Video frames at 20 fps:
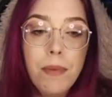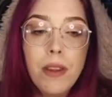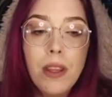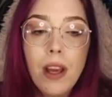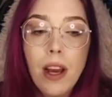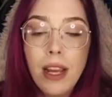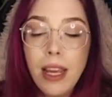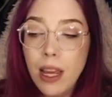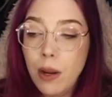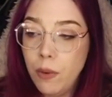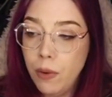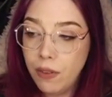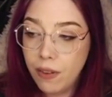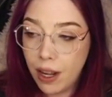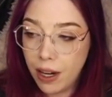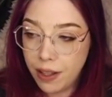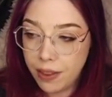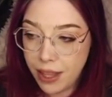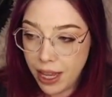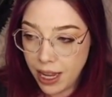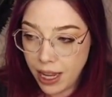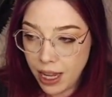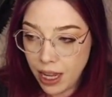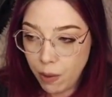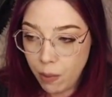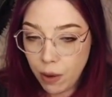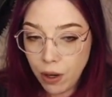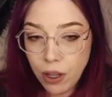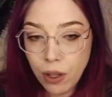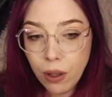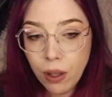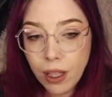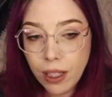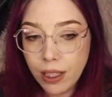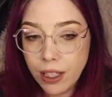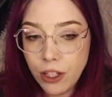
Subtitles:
Again, we've got a thingy where you click the